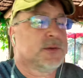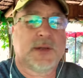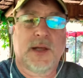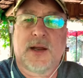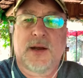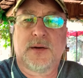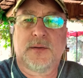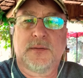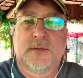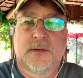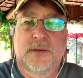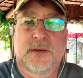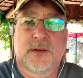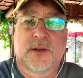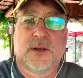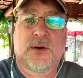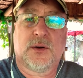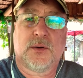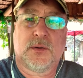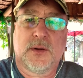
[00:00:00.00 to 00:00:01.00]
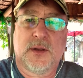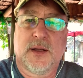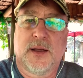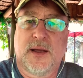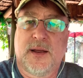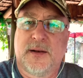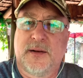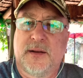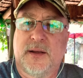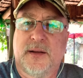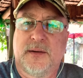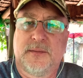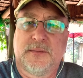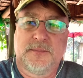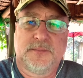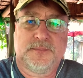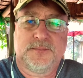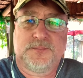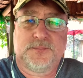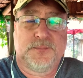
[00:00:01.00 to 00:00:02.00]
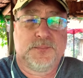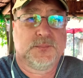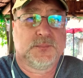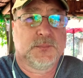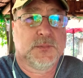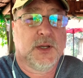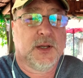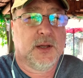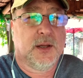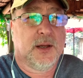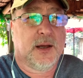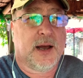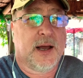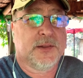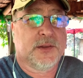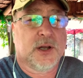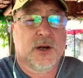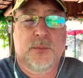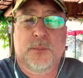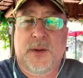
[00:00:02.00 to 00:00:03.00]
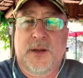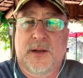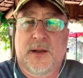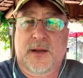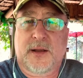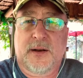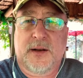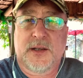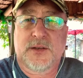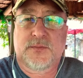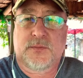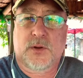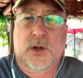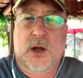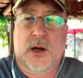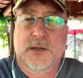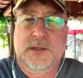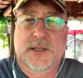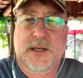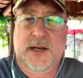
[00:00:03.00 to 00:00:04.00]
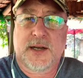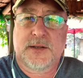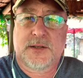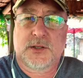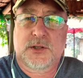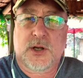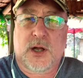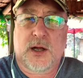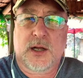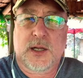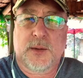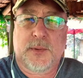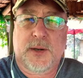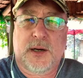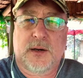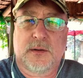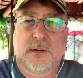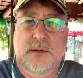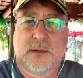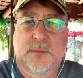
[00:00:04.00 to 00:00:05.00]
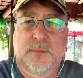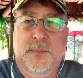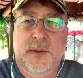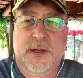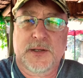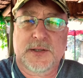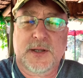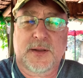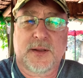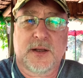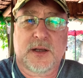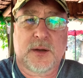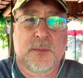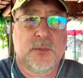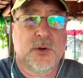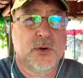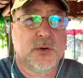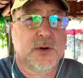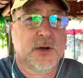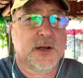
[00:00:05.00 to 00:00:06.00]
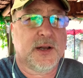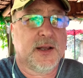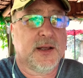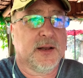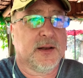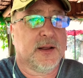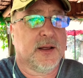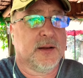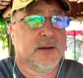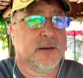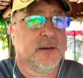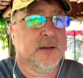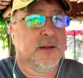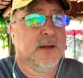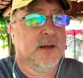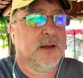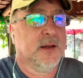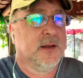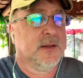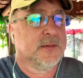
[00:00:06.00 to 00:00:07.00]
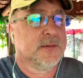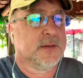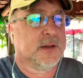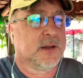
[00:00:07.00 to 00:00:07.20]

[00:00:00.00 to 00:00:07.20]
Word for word: there, you know, and and I thought it'd be like a nice vlog today to talk about because I think community and, and the